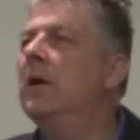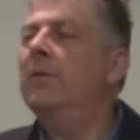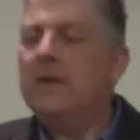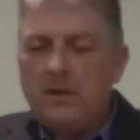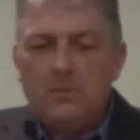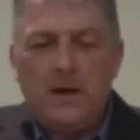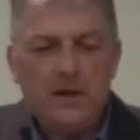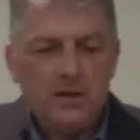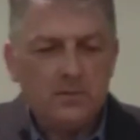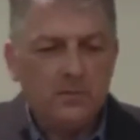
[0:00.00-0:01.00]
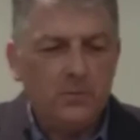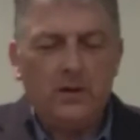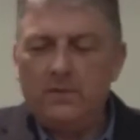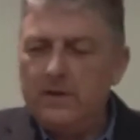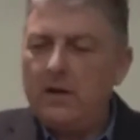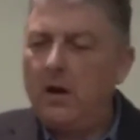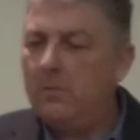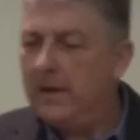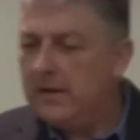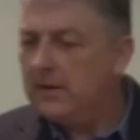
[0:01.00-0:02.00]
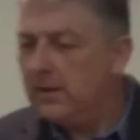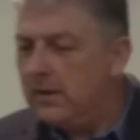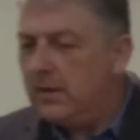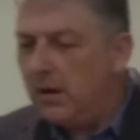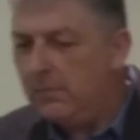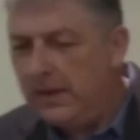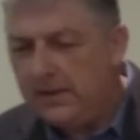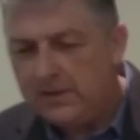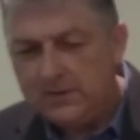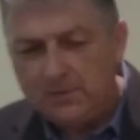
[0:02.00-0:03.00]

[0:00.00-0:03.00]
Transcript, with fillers: if he can make it, but if he can't make it, then he can't make it.